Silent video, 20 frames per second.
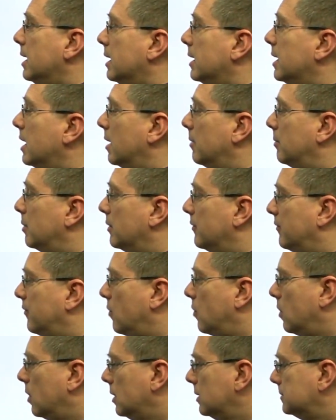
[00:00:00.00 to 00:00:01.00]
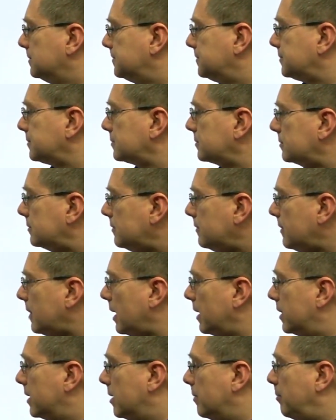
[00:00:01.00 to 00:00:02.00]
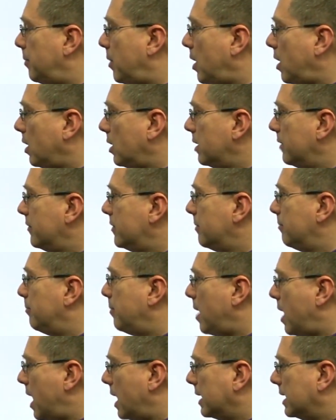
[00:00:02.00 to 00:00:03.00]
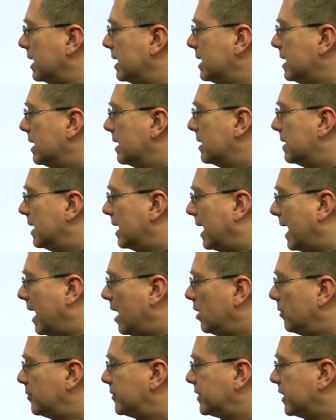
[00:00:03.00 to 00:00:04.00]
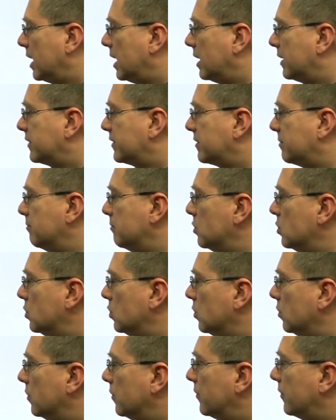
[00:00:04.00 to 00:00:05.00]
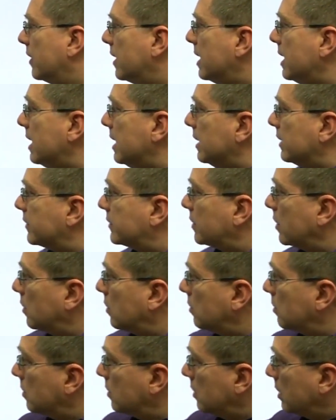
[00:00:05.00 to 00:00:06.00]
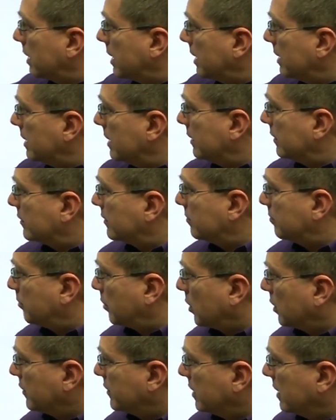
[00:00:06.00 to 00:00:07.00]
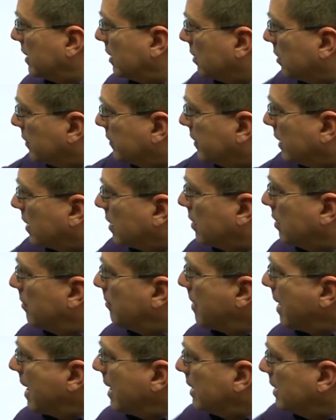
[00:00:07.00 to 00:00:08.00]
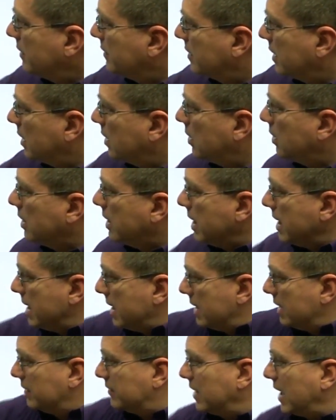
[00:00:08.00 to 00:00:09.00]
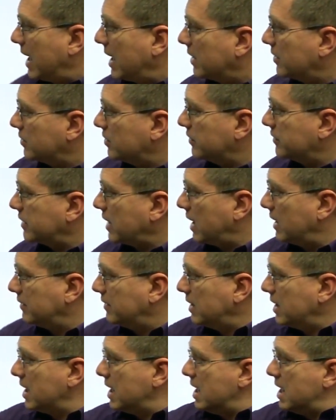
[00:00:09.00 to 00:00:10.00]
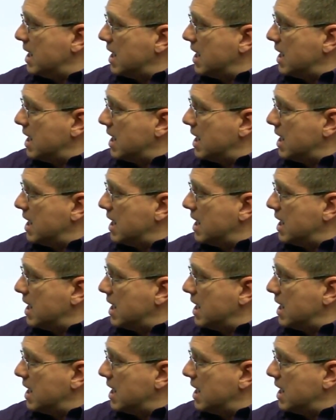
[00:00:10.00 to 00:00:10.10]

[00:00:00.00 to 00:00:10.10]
Number 4. The part of the body that helps us move. So look at this person here. Looks like a man is here. He's exercising.